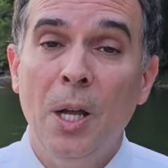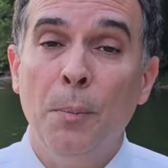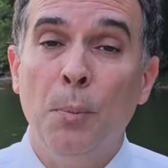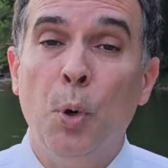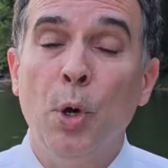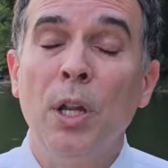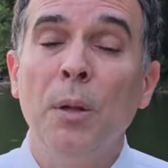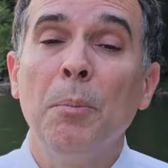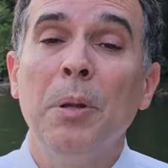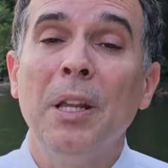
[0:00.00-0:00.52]

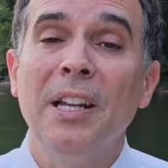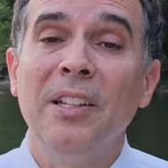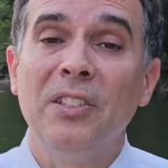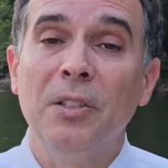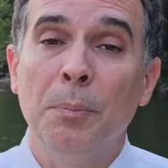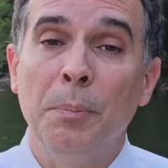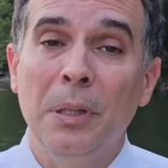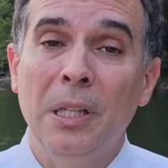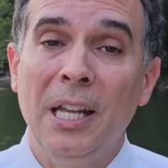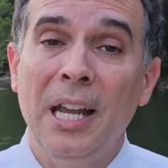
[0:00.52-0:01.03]
put in place
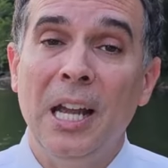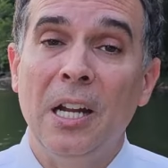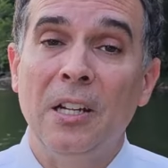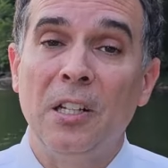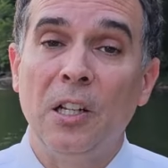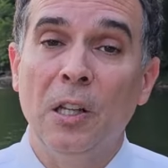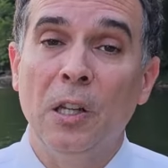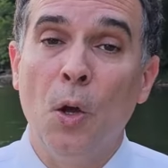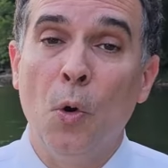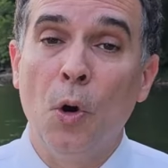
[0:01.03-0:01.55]
a plan
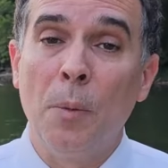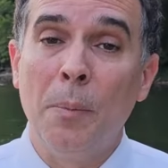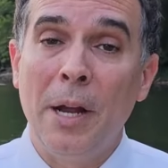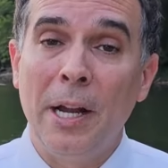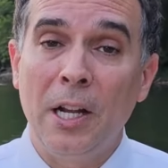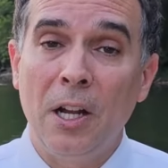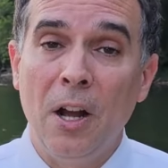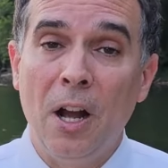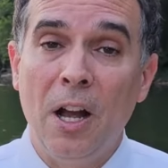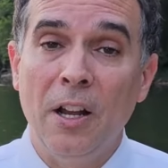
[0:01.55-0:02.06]
to lower
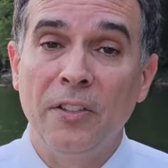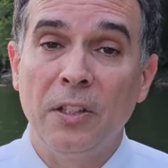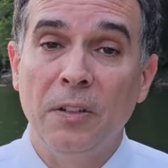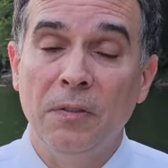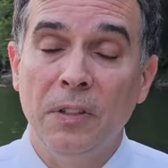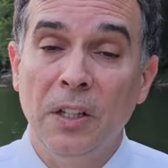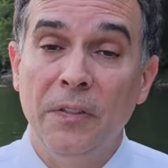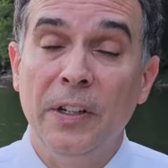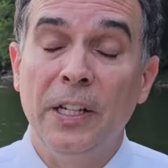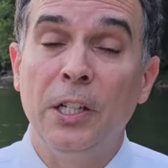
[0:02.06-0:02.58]
my cost of
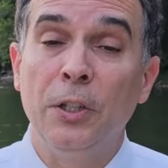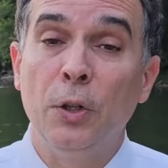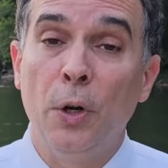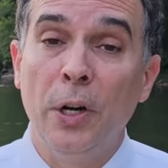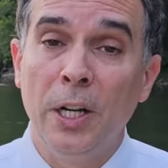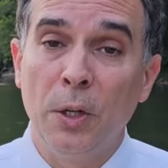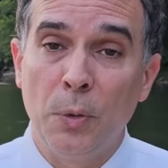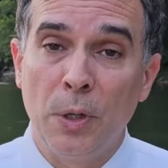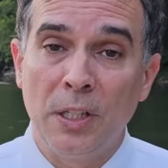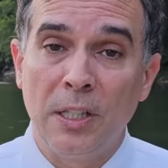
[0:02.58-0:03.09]
living
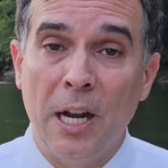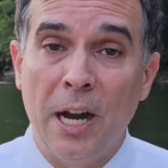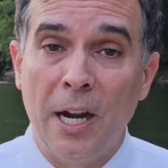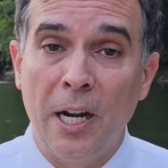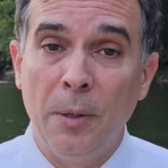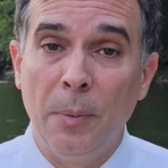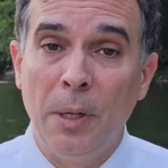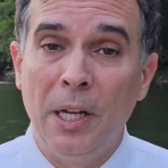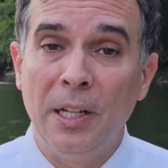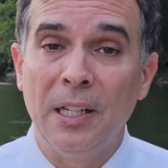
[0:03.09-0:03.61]
during
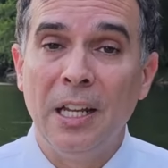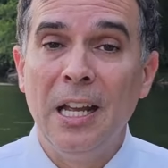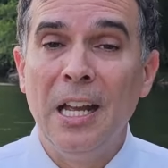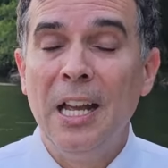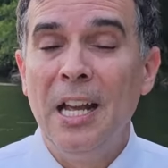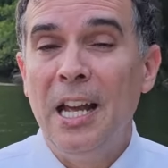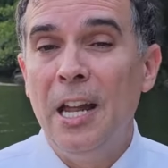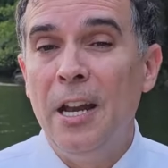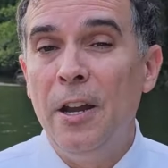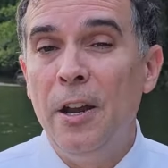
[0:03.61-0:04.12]
retirement,
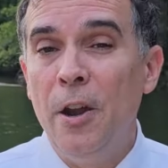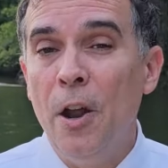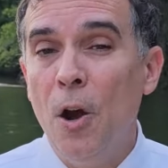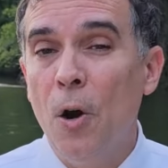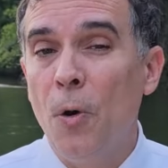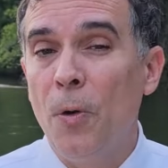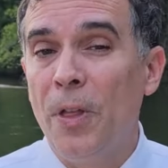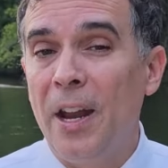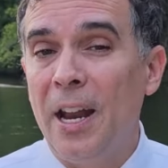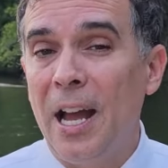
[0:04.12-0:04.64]
and
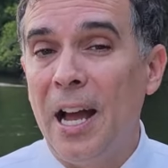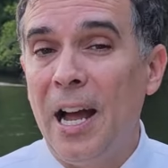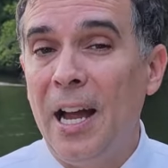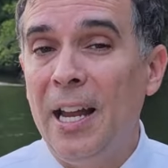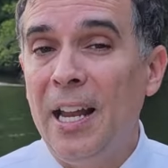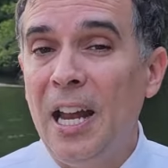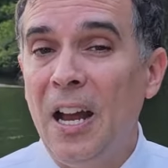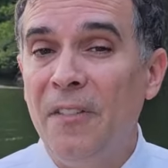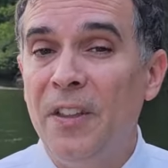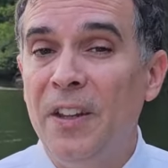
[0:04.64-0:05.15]
know that I
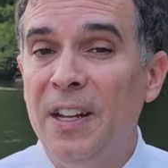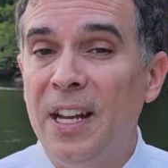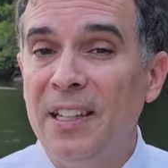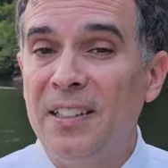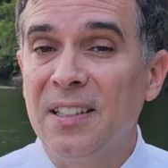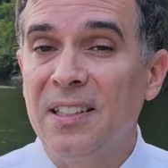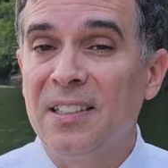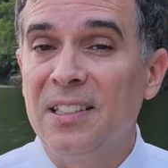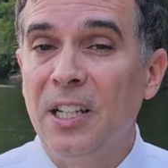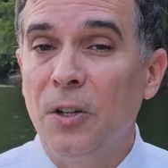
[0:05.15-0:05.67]
have the
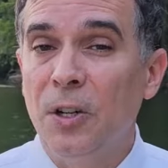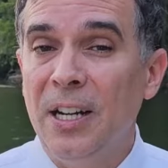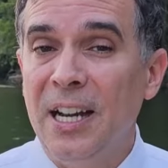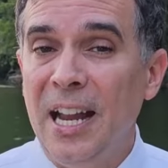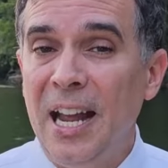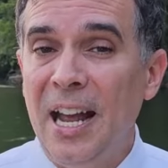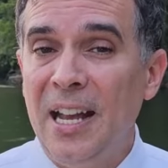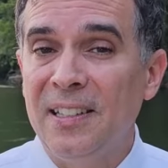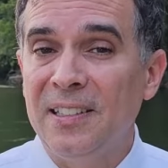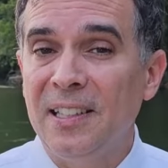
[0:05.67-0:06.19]
necessary
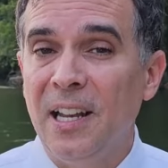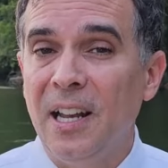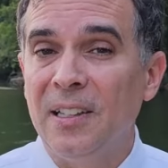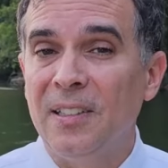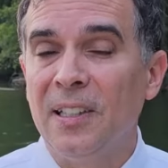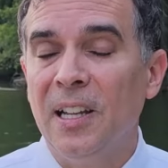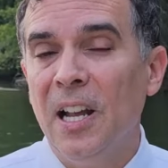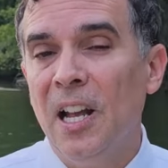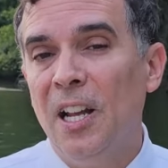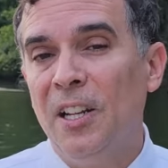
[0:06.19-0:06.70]

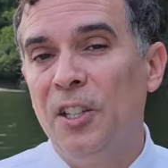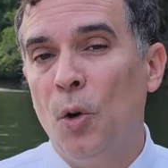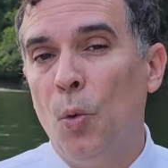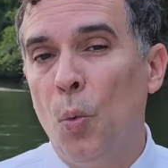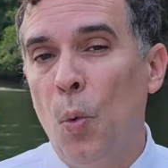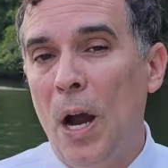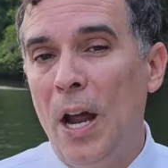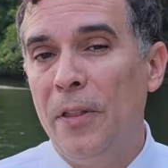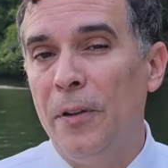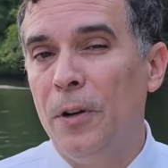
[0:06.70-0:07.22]
assets to
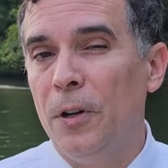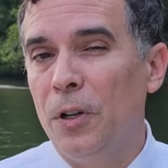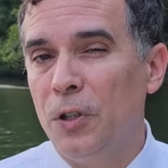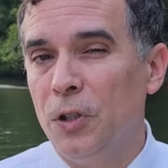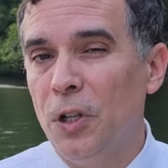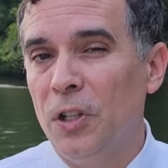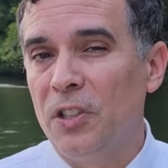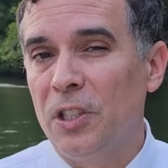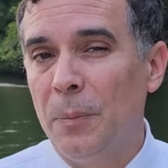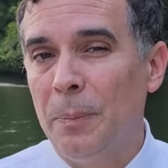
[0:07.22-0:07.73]
weather
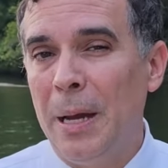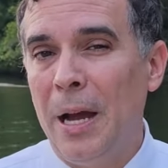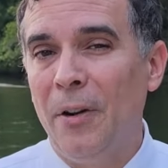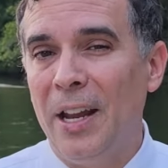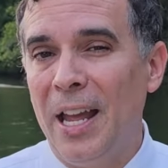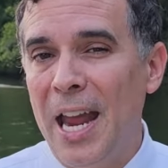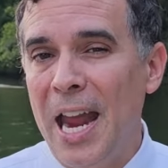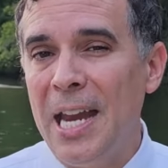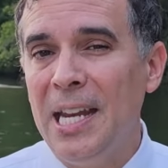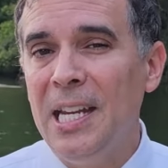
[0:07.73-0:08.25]
just about
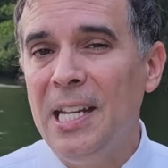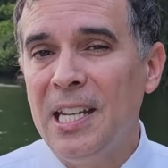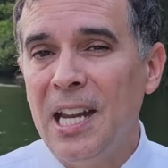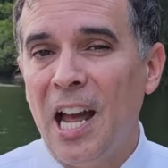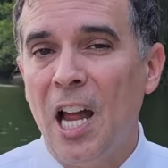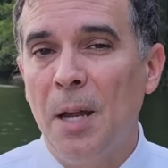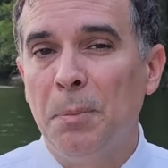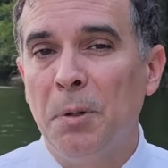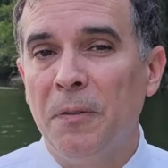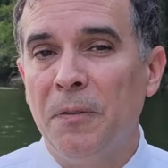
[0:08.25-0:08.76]
any
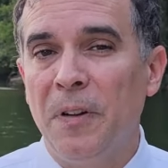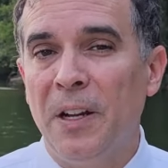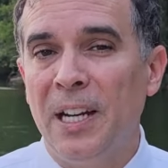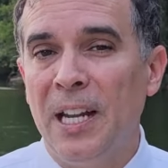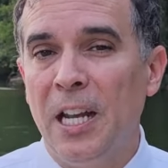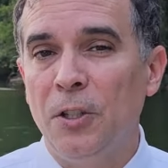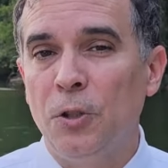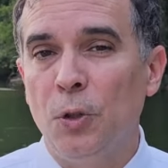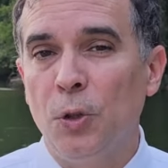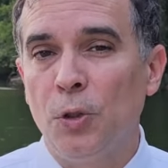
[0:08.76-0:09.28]
type of
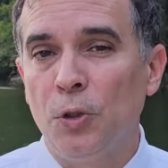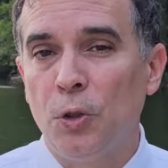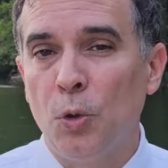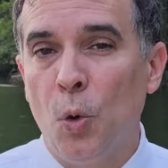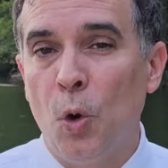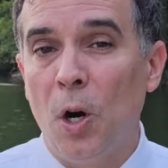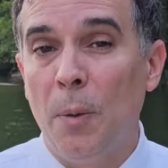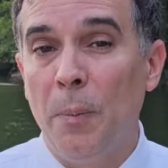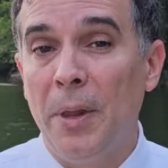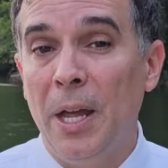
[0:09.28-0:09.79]
financial
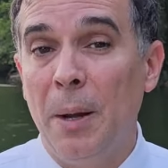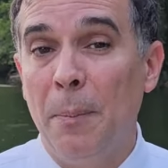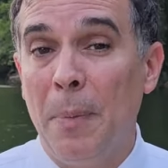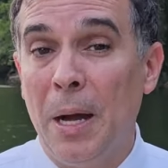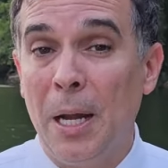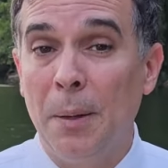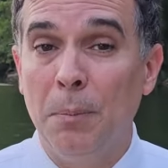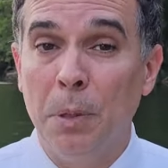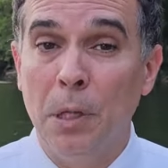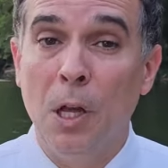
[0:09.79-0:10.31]
storm that
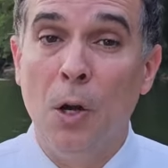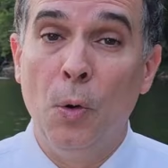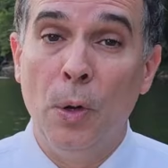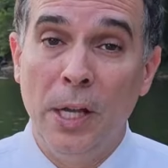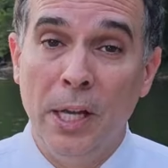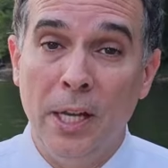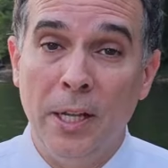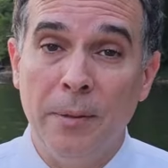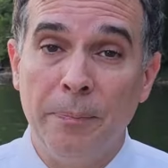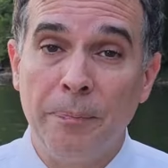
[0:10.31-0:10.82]
might blow
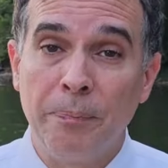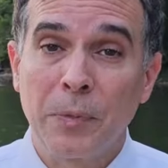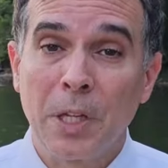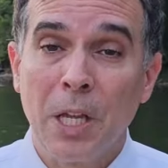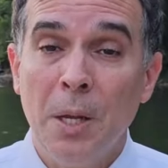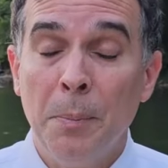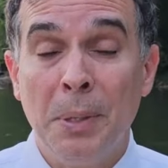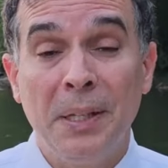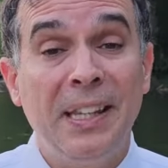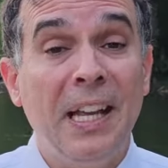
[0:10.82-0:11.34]
in.
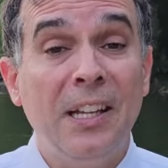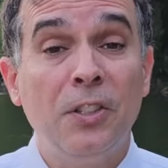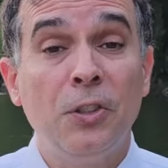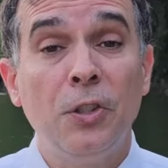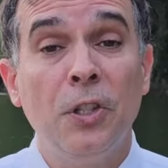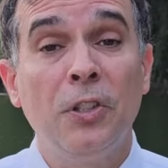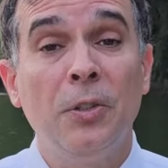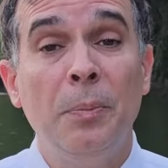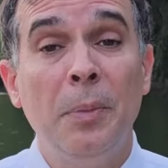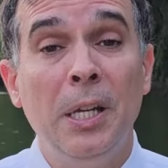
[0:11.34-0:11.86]
But that's
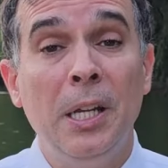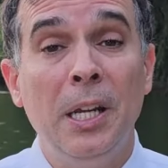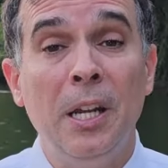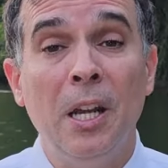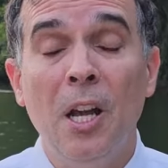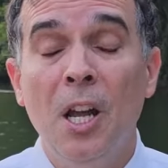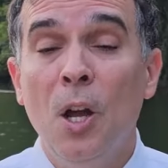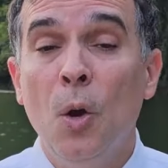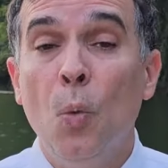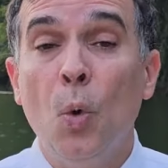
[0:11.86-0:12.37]
just me.
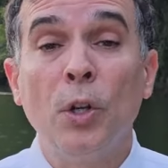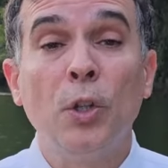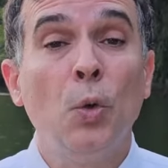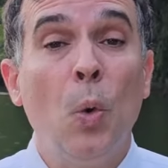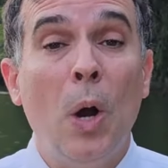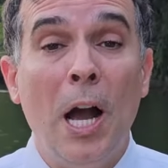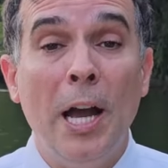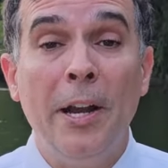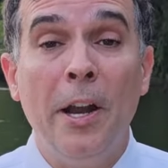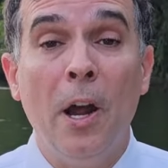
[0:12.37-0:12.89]
What do
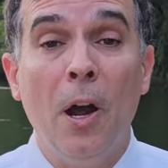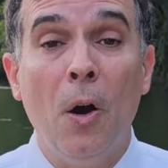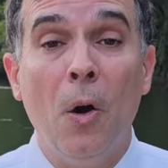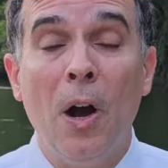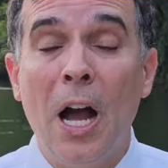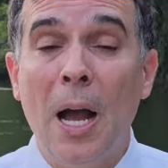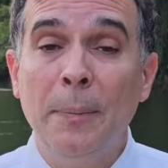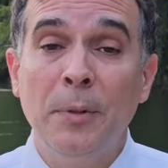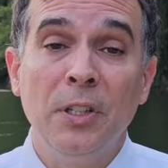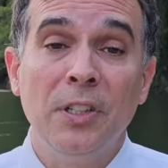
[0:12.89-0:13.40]
I know?
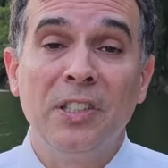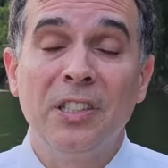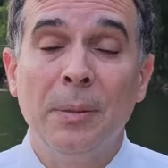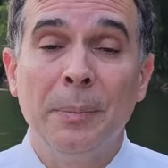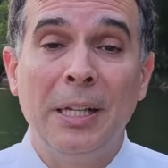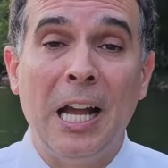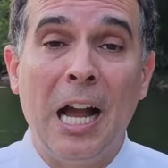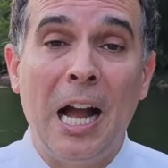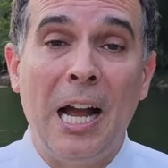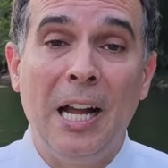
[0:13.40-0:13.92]
I'm just some
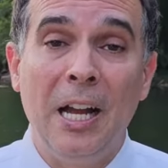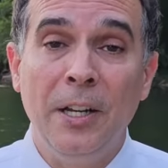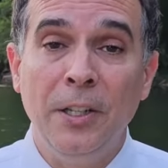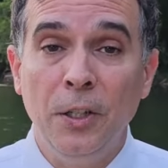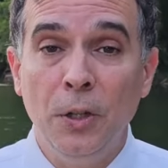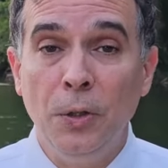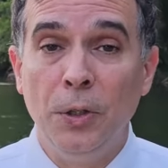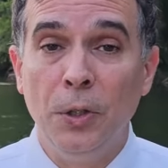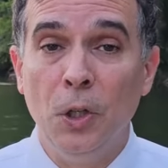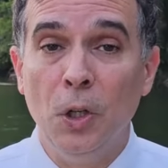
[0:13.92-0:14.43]
guy on
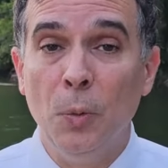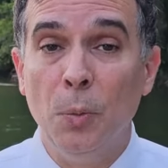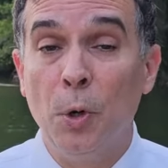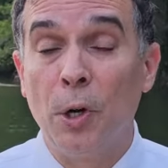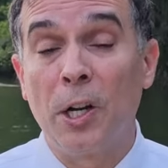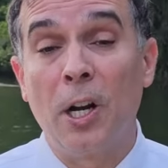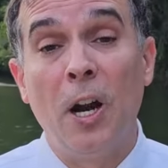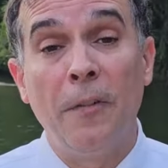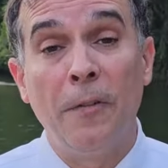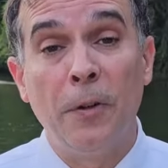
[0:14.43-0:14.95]
YouTube
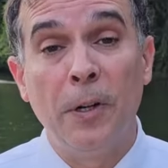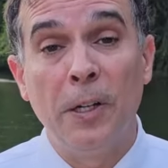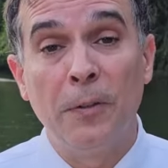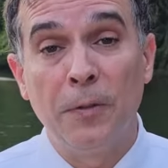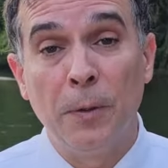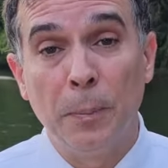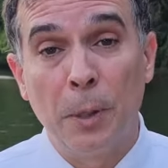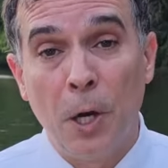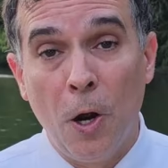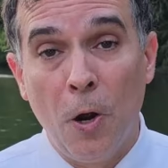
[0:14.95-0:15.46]
recovering
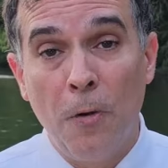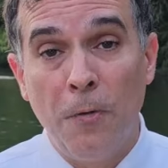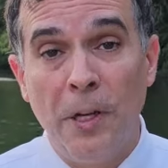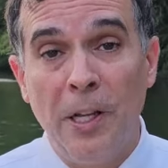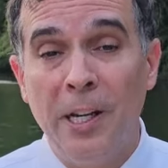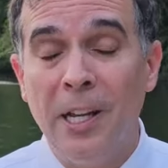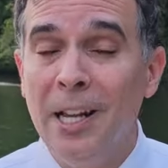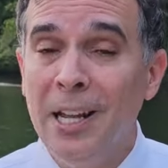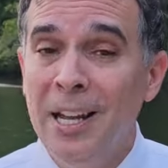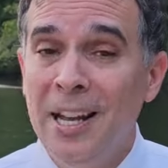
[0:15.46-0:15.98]
from
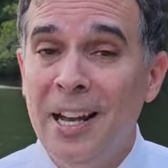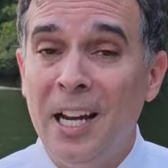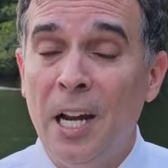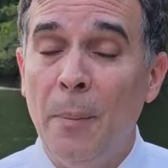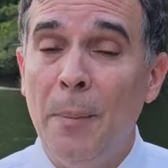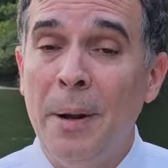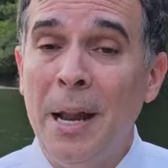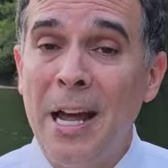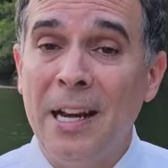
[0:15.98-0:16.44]
COVID, and I'm not